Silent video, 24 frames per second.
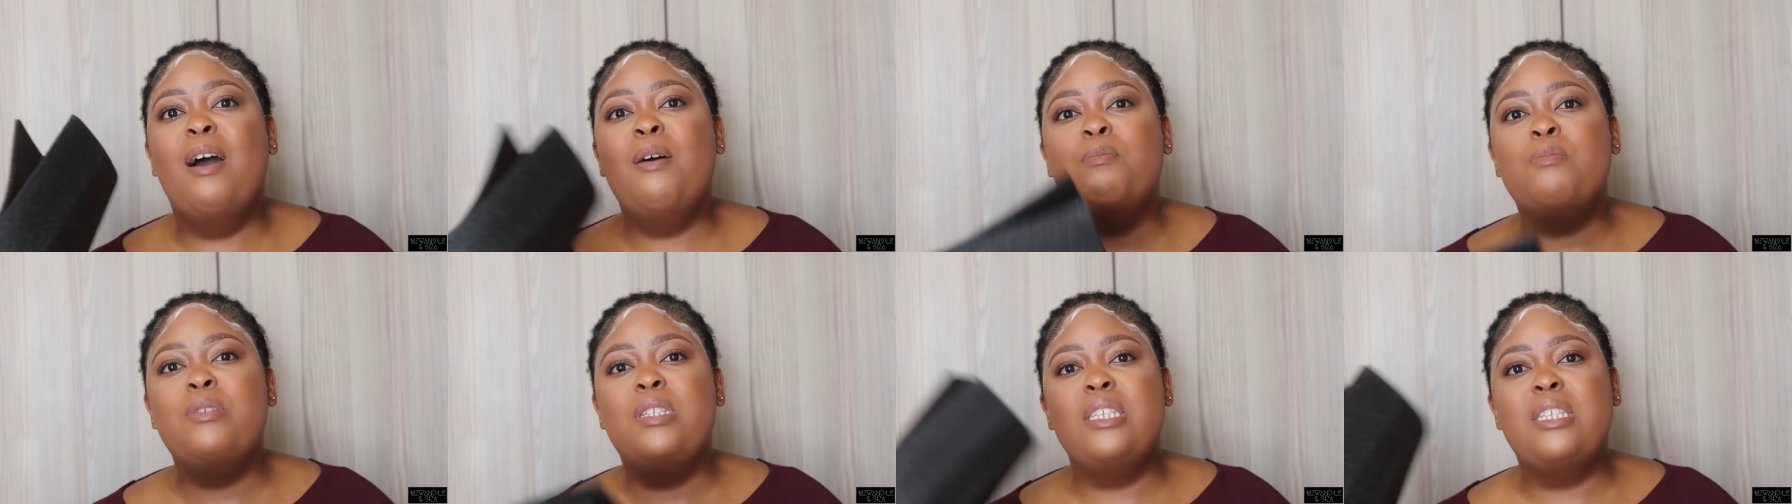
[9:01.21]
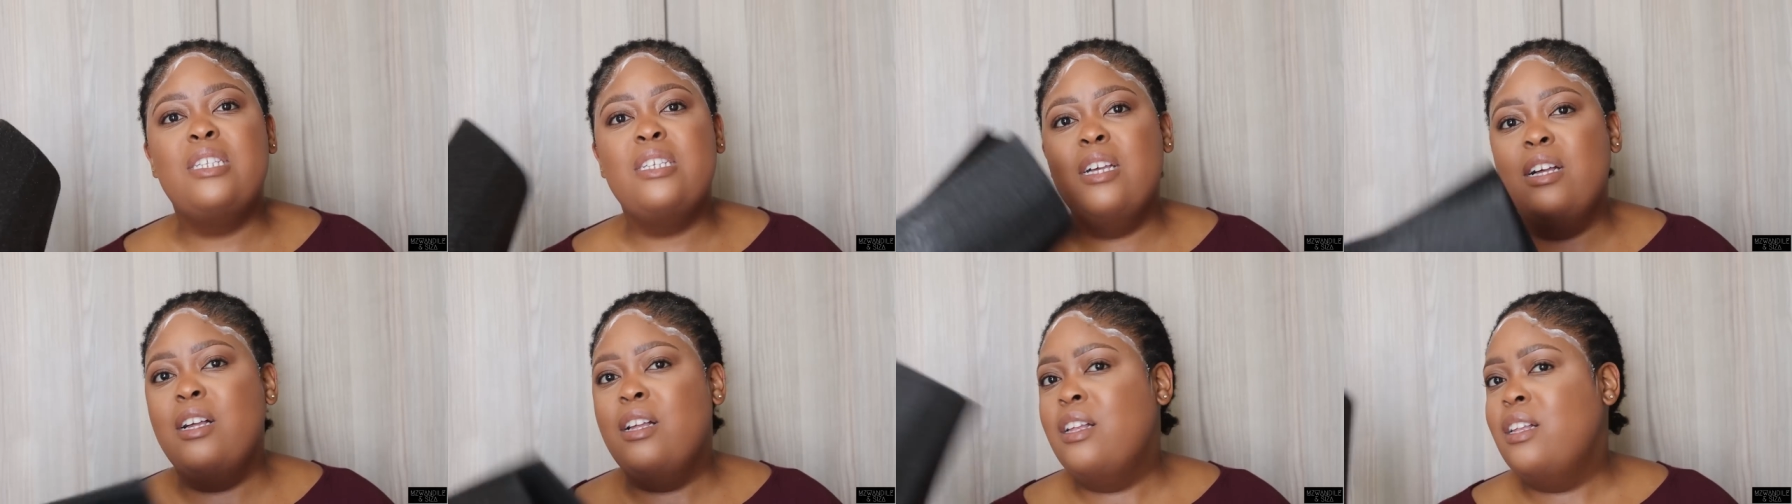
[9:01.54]
I'm
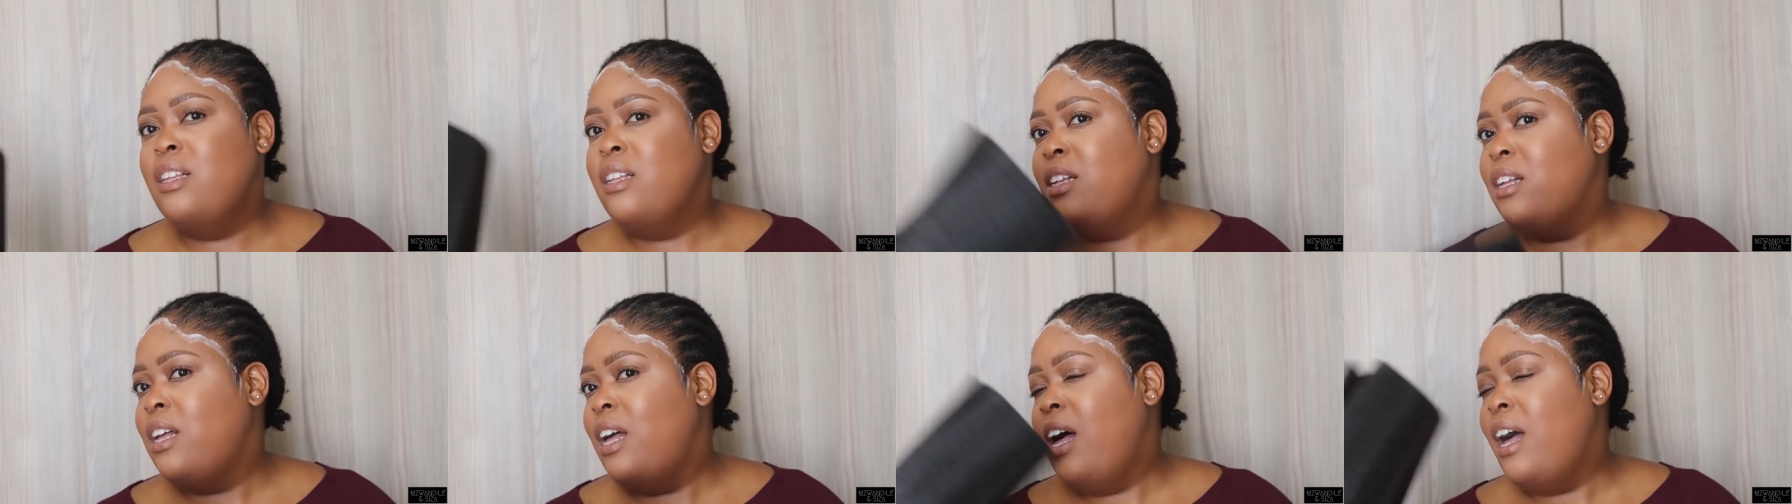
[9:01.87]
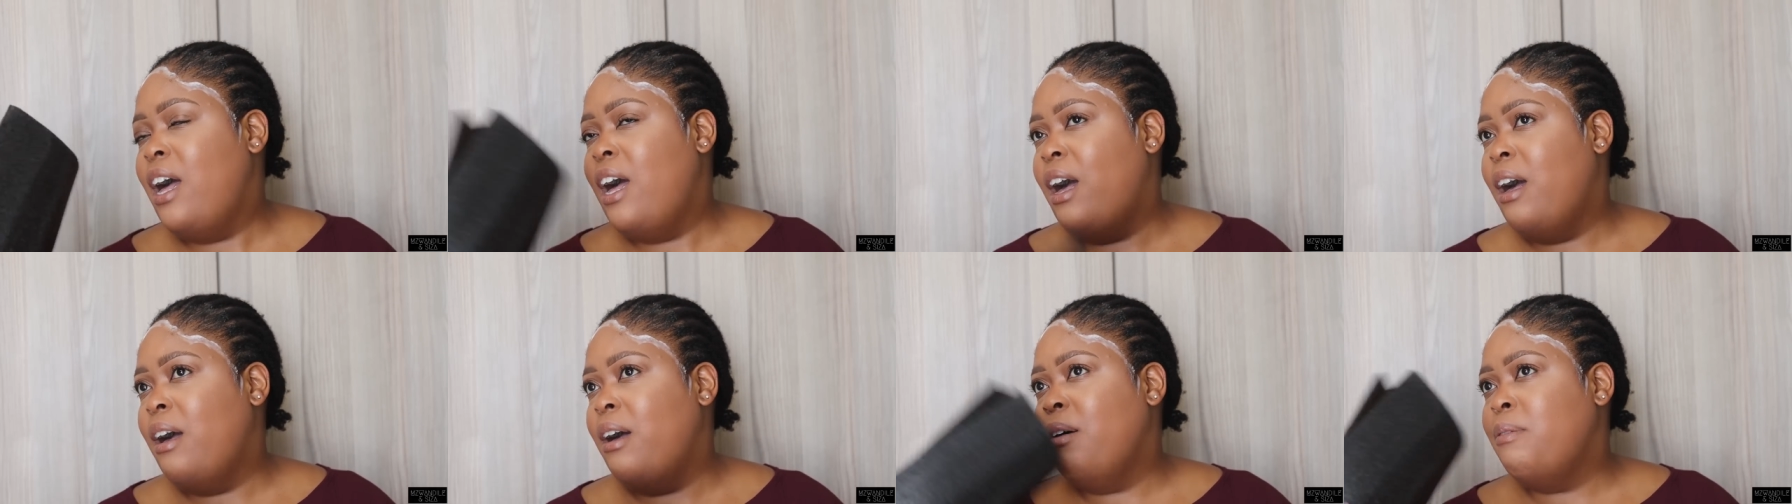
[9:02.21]
still
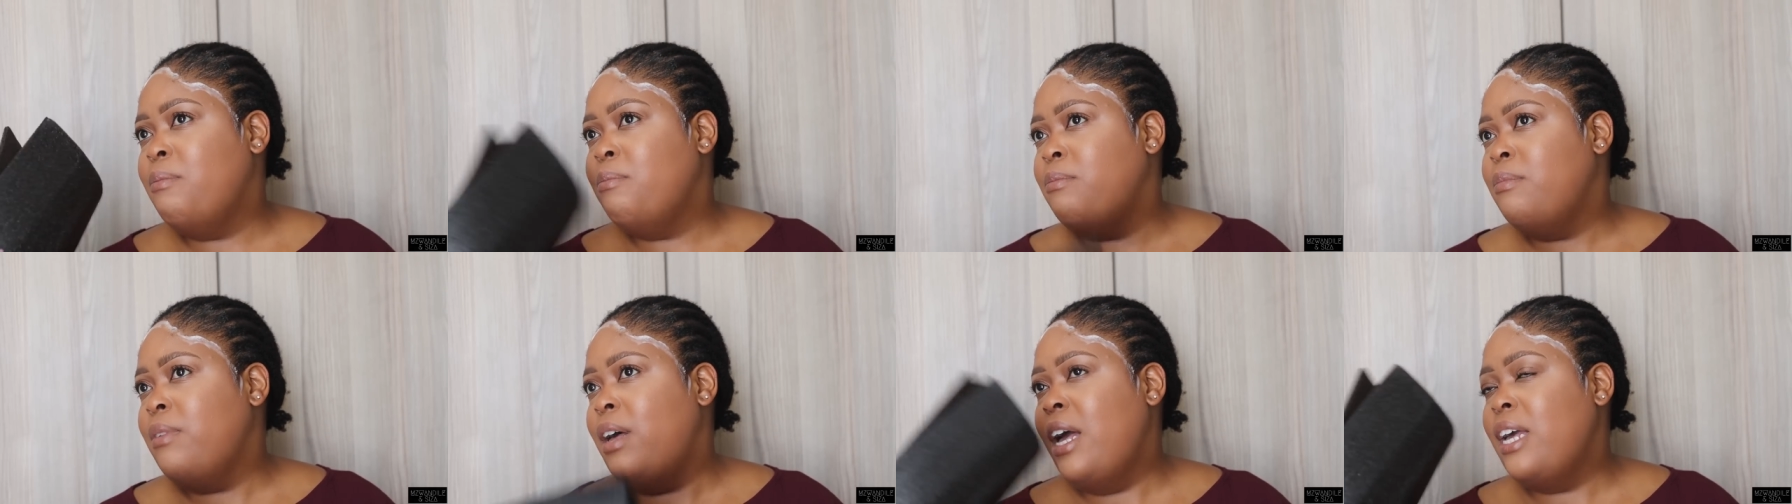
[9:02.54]
um,